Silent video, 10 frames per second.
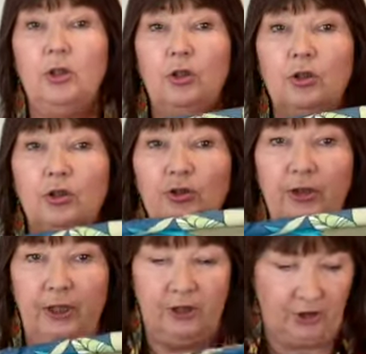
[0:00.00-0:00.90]

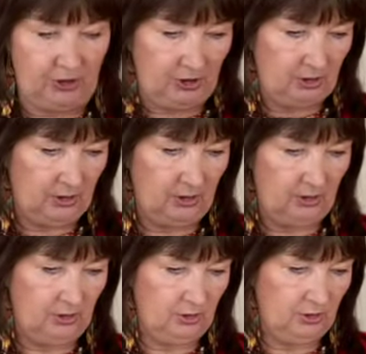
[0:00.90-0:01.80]
stretch.
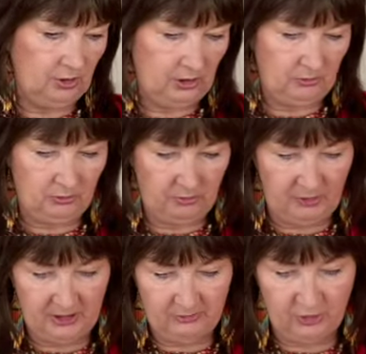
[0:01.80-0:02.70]
So a
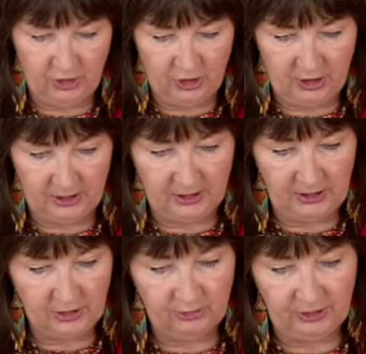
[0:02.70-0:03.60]
piece of
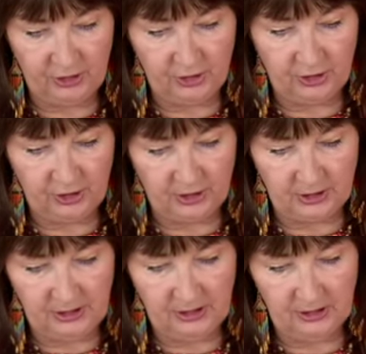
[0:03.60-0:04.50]
jersey, stretch
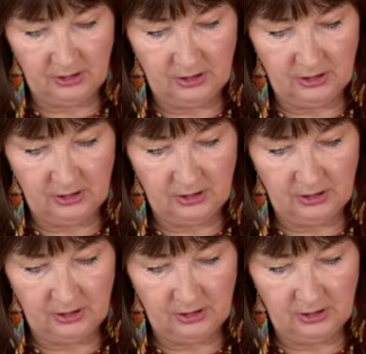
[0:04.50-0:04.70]
jersey.